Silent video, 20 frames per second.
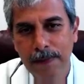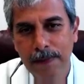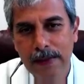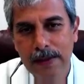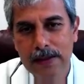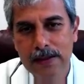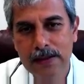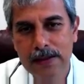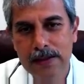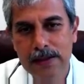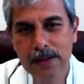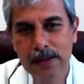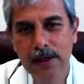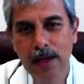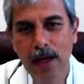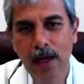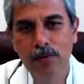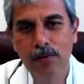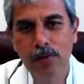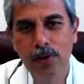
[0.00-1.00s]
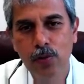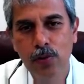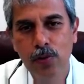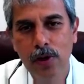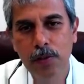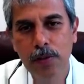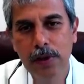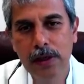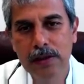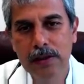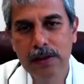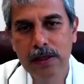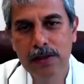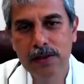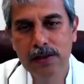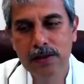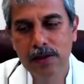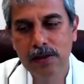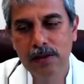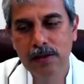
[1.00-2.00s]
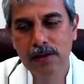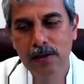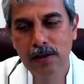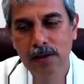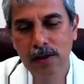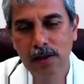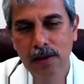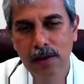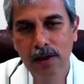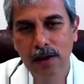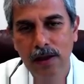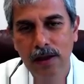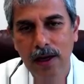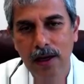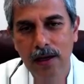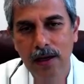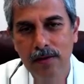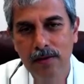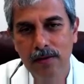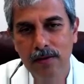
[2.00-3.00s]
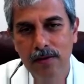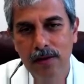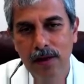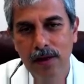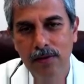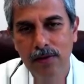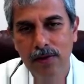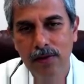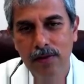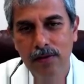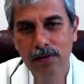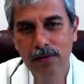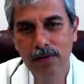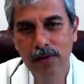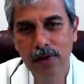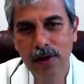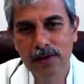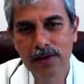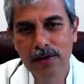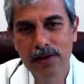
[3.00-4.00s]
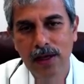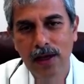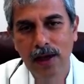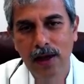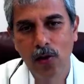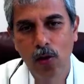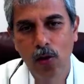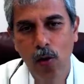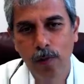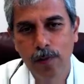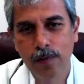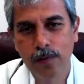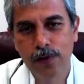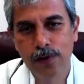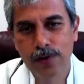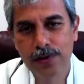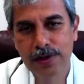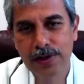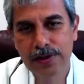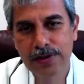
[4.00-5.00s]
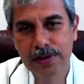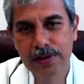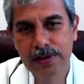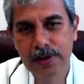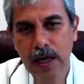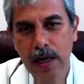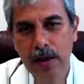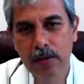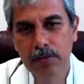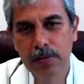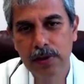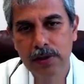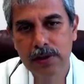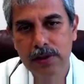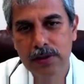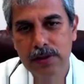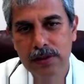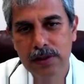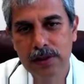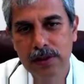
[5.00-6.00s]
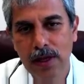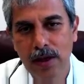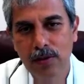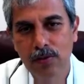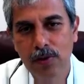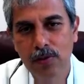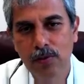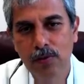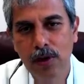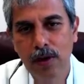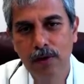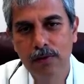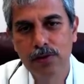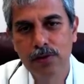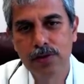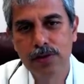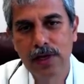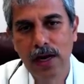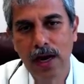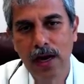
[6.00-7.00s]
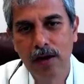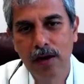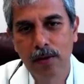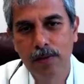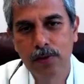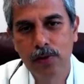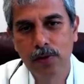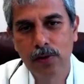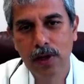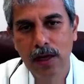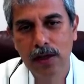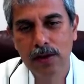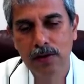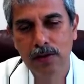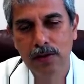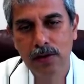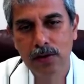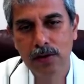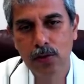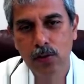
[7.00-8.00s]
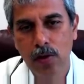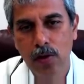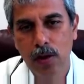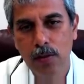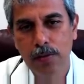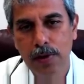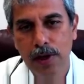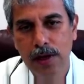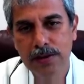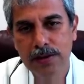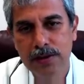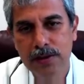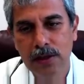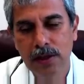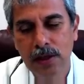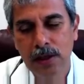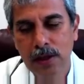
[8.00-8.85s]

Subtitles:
This is the time when we are being tested. And I never can say I hope for such a time, but this is the time when we have to stand up together and do our best.